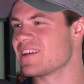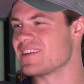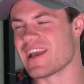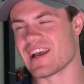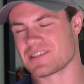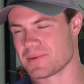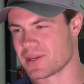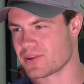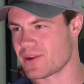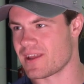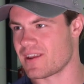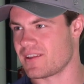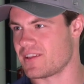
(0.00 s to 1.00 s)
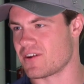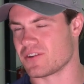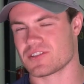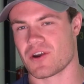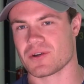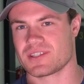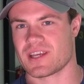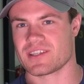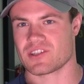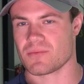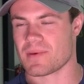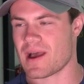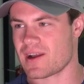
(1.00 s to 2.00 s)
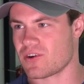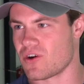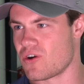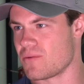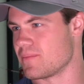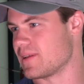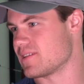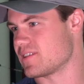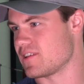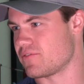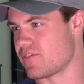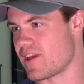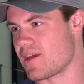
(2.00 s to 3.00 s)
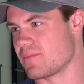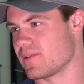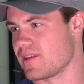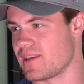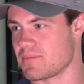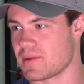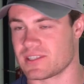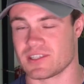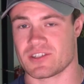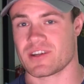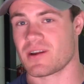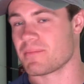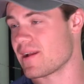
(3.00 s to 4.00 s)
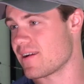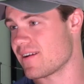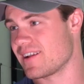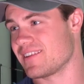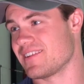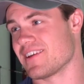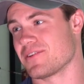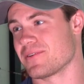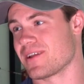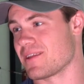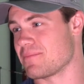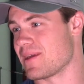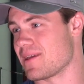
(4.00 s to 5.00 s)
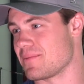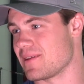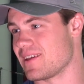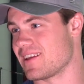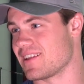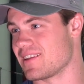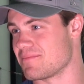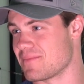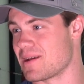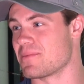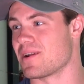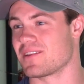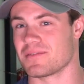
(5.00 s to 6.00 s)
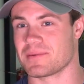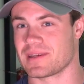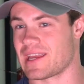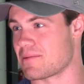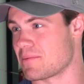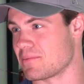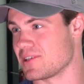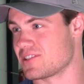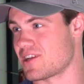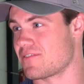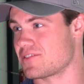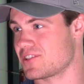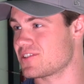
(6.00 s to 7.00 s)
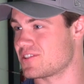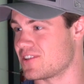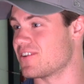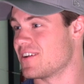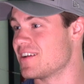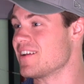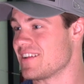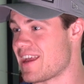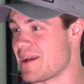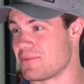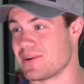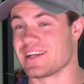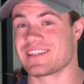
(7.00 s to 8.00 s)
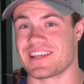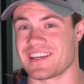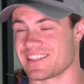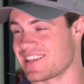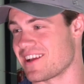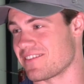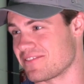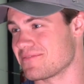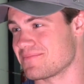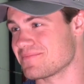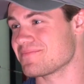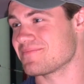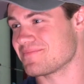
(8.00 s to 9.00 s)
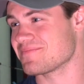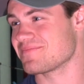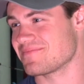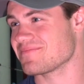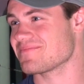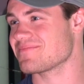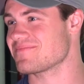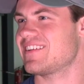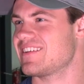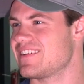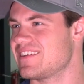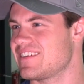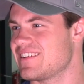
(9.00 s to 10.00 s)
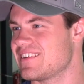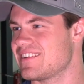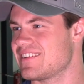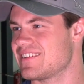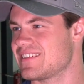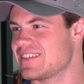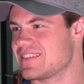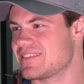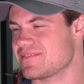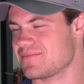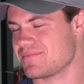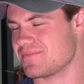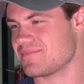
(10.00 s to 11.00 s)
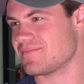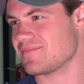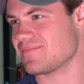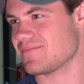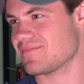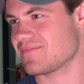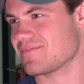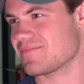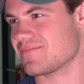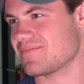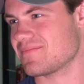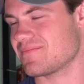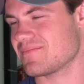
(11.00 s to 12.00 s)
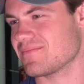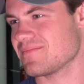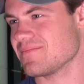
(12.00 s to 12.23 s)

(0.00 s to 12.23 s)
Yeah, it's been great. You know, it's always nice to go back home and see family. My sister got married, the other one had a baby, and my brother became a police officer. So, yeah, pretty exciting stuff. And when the, the season ended uh, last year, everybody talked about uh, Todd